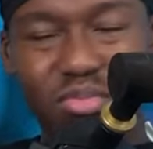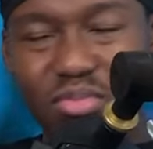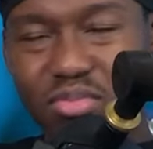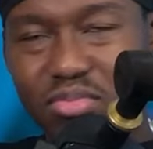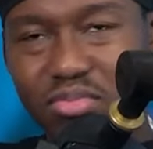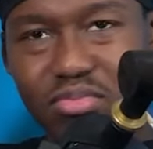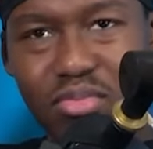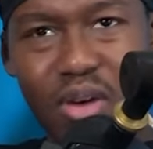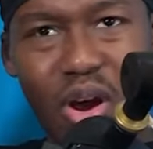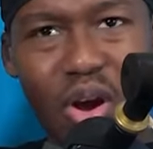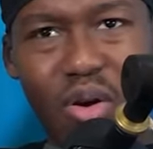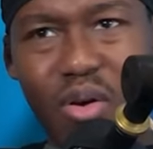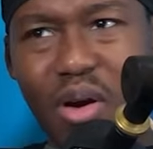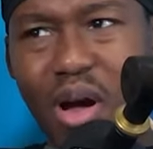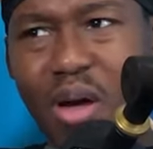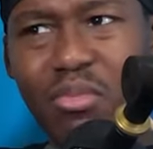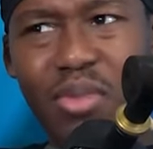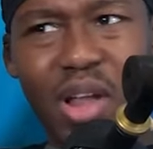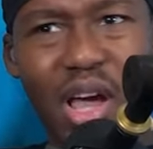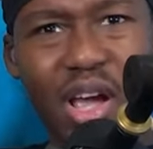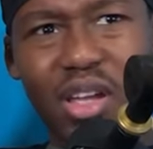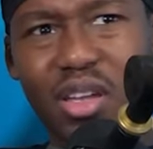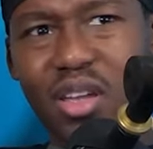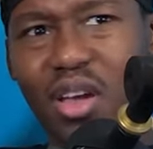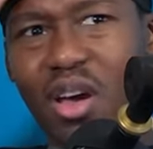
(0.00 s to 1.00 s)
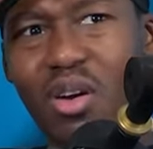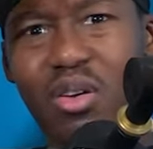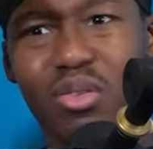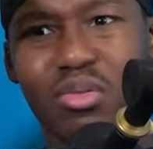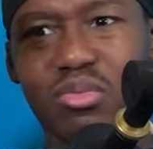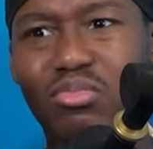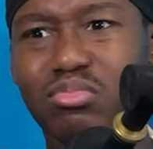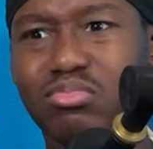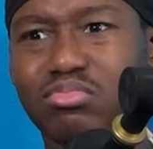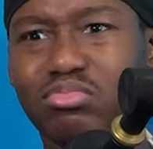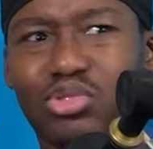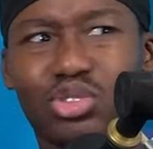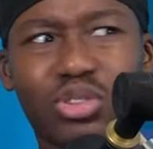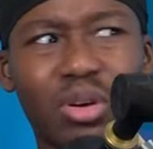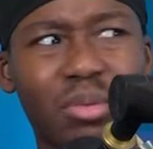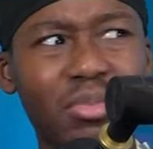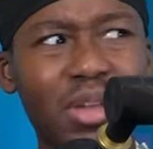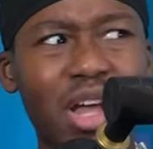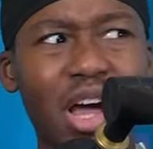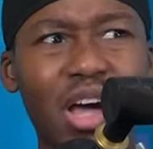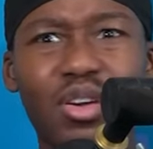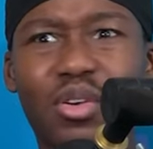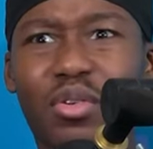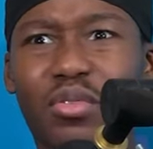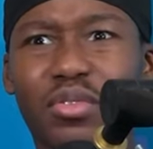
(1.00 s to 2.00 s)
Bro, I'm like, yo,
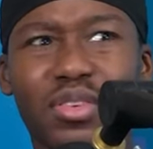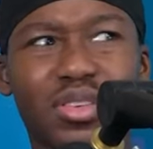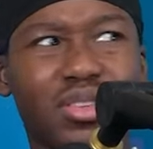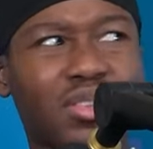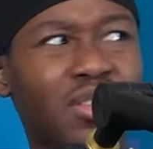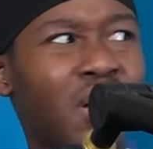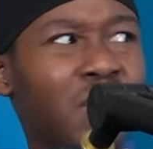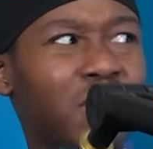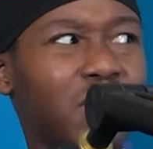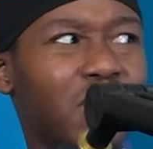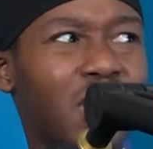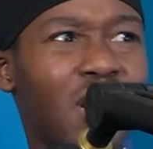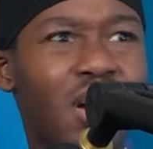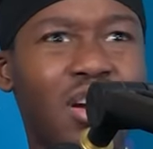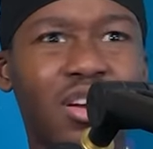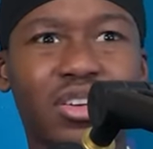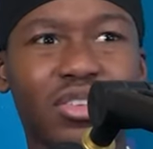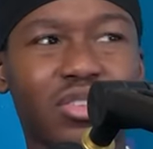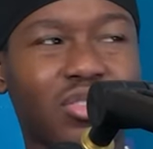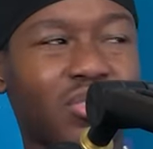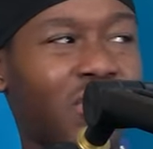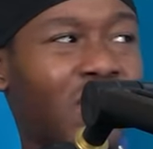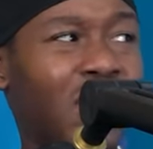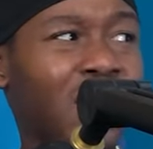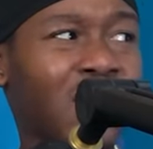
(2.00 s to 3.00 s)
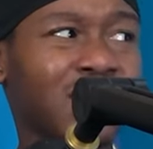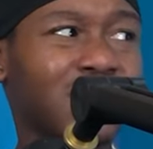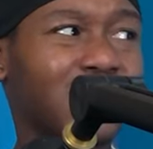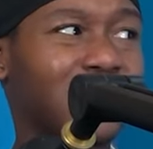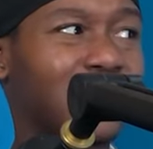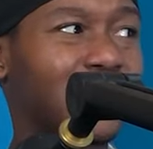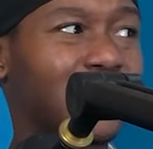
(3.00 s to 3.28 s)
drumline over Stomp the Yard is crazy.